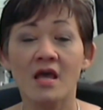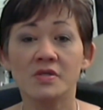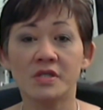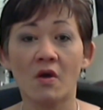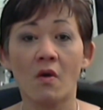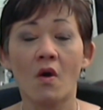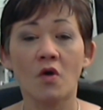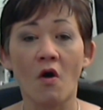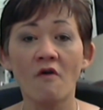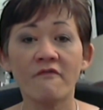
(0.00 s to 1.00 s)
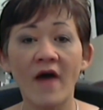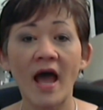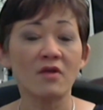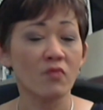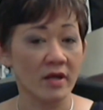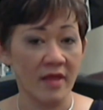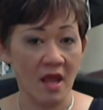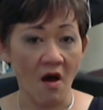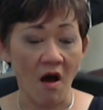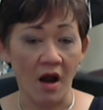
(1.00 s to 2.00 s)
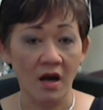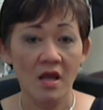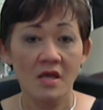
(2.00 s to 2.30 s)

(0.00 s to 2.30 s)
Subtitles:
So go find where they are.